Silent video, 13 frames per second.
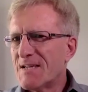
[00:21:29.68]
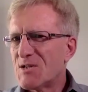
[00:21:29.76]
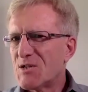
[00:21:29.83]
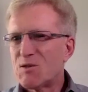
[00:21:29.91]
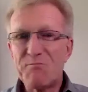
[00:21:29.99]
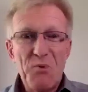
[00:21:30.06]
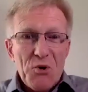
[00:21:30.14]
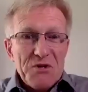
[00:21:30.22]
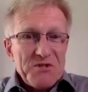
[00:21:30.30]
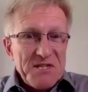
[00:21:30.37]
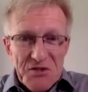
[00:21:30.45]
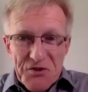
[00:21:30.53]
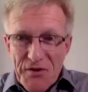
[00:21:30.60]

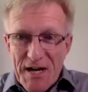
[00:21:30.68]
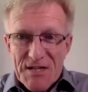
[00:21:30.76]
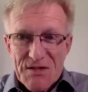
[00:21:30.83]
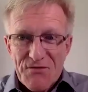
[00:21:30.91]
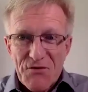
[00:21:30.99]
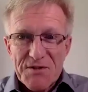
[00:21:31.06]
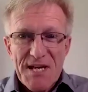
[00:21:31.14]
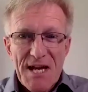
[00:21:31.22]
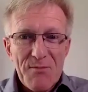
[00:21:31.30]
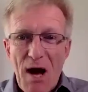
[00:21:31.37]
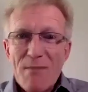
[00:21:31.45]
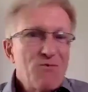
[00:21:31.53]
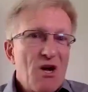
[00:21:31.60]
sports interests, for
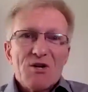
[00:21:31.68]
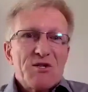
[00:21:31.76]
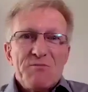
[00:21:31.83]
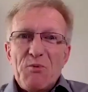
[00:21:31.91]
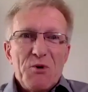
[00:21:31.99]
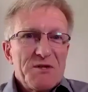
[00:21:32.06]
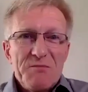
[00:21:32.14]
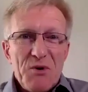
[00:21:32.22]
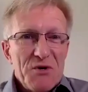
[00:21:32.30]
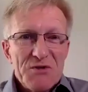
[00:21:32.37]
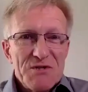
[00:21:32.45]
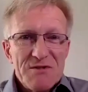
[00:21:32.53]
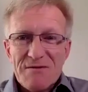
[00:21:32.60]
example. I'm not a sports
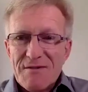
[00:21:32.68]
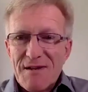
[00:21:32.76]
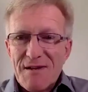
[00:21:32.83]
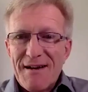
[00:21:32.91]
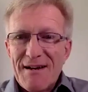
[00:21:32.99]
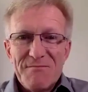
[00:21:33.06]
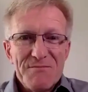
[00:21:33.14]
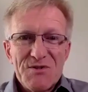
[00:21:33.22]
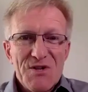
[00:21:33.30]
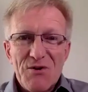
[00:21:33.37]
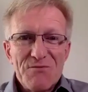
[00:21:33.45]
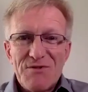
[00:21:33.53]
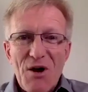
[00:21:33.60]
person,
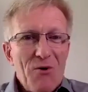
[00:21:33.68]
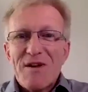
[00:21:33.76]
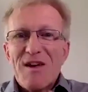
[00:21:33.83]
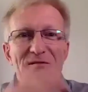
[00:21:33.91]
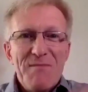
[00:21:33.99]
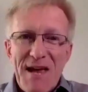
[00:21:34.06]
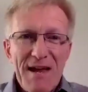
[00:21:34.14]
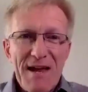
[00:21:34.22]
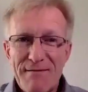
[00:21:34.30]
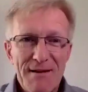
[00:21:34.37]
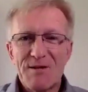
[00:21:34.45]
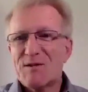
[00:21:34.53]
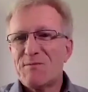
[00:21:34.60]
so don't give me
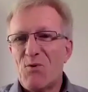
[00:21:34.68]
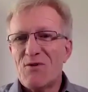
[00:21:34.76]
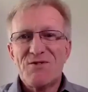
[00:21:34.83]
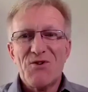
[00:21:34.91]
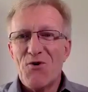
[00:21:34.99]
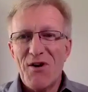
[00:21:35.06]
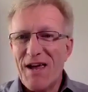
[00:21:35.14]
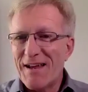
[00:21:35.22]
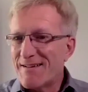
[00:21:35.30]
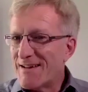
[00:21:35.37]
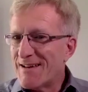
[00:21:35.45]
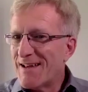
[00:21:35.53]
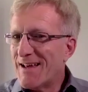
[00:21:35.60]
anything sports
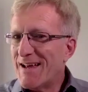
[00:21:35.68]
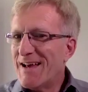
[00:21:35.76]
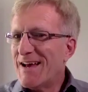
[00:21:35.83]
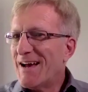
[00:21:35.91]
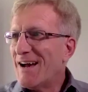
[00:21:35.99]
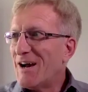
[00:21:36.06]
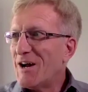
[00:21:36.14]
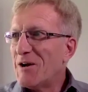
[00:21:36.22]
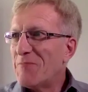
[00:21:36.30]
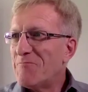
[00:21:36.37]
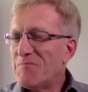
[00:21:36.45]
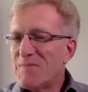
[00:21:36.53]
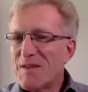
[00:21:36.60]
oriented.
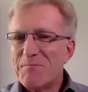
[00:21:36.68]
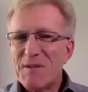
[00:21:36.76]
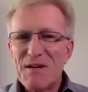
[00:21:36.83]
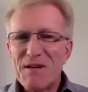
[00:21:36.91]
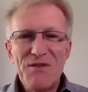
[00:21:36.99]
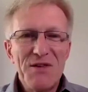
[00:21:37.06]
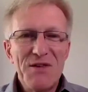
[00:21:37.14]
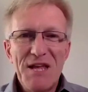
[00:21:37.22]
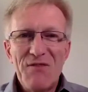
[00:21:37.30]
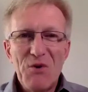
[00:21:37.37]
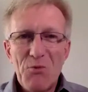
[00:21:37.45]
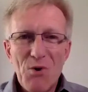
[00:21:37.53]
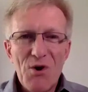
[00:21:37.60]
But if
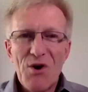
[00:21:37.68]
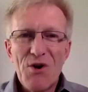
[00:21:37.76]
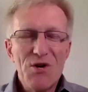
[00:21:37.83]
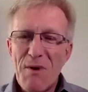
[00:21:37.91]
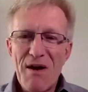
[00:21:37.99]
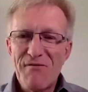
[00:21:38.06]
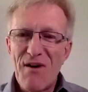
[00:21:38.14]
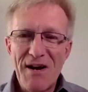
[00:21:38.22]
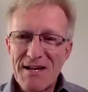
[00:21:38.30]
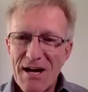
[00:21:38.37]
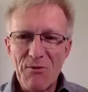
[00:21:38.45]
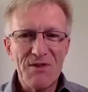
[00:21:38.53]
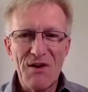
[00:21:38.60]
you were, you might find
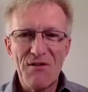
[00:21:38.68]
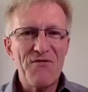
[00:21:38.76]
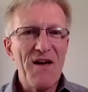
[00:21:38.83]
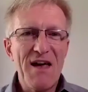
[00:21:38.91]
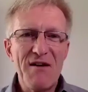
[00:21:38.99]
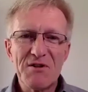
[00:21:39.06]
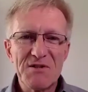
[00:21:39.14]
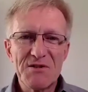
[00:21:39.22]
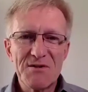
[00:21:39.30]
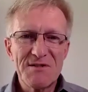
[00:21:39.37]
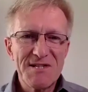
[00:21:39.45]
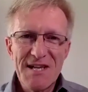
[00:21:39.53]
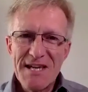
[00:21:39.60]
out what their favorite
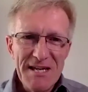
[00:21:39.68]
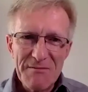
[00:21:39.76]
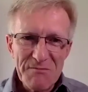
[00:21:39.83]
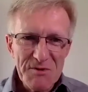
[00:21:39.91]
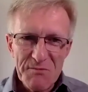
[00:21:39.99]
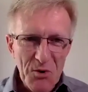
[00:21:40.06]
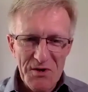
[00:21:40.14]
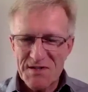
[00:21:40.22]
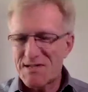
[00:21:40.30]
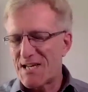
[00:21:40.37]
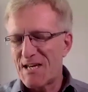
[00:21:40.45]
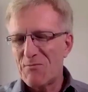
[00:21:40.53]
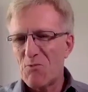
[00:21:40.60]
sports
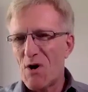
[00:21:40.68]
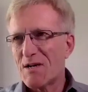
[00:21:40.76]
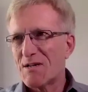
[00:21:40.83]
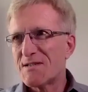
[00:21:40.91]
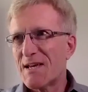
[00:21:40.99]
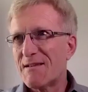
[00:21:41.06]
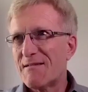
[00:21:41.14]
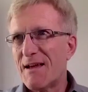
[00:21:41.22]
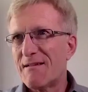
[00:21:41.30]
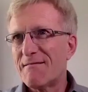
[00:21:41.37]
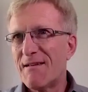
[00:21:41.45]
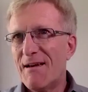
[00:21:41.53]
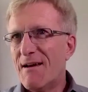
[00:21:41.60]
team was,
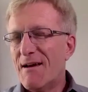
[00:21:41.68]
and